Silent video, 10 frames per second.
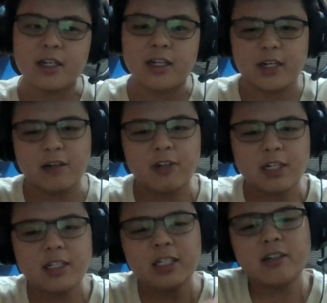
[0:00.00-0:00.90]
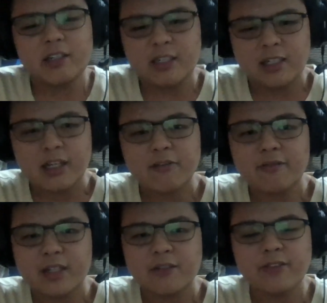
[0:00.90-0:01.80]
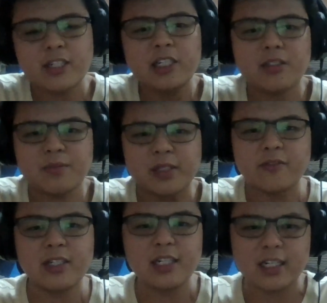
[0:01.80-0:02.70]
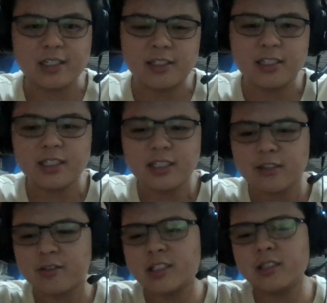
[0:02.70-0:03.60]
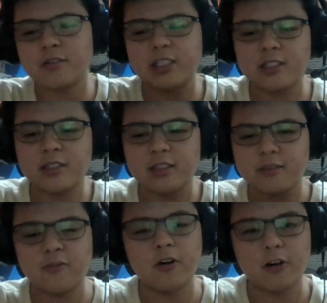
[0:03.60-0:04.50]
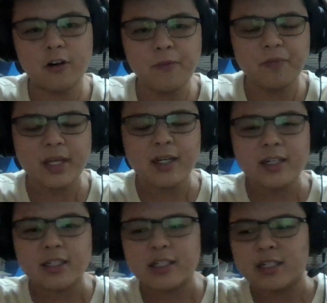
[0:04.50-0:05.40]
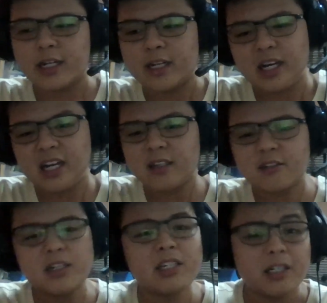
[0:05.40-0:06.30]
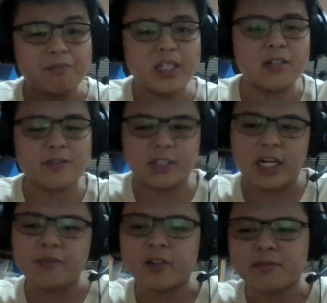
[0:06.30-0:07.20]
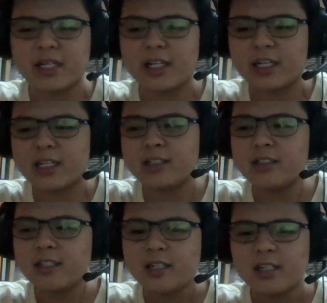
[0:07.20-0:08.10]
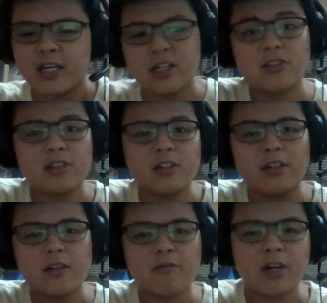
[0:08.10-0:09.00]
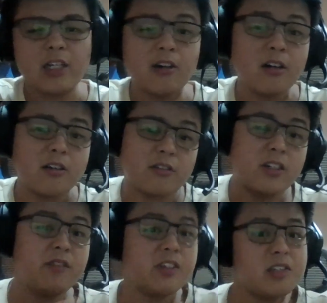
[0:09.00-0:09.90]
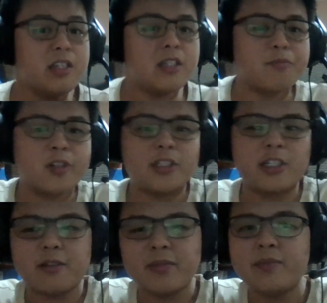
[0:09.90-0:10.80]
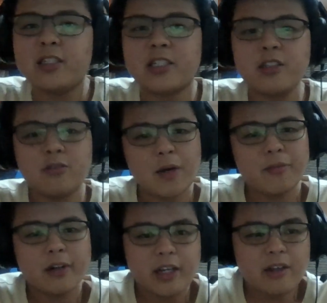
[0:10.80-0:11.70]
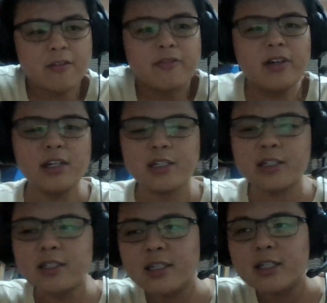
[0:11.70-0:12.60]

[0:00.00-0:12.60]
And well, now that I've finished Muffy last year in 2024, and I had quite a bit of time on my hand, I thought, why not revisit the project? Maybe try to upgrade it further.